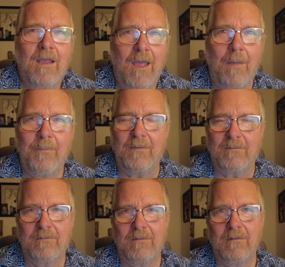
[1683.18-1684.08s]

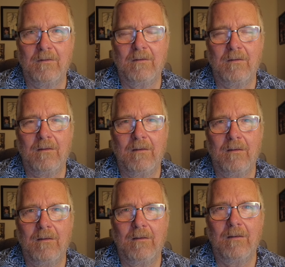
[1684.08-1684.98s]
copies,
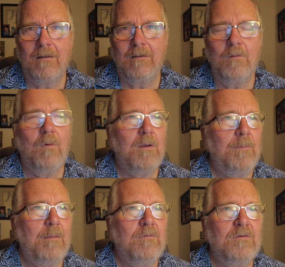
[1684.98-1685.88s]
you want to
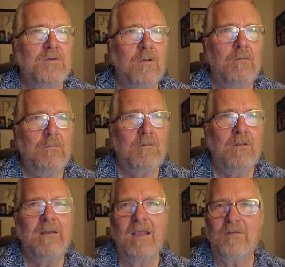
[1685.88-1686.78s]
be able to show the
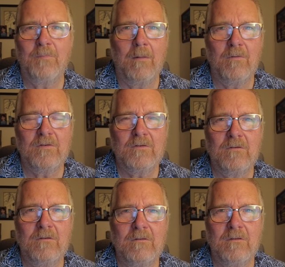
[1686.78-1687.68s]
next
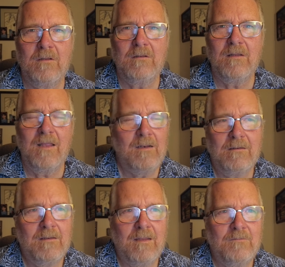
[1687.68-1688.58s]
publisher
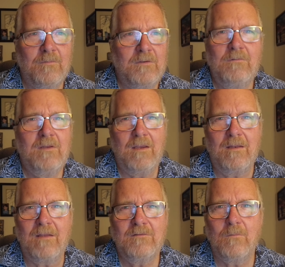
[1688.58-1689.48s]
that that's what you did.
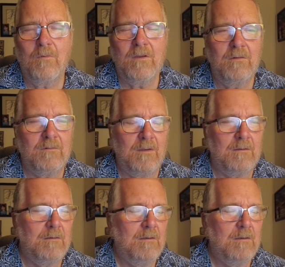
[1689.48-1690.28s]
That's the work you did.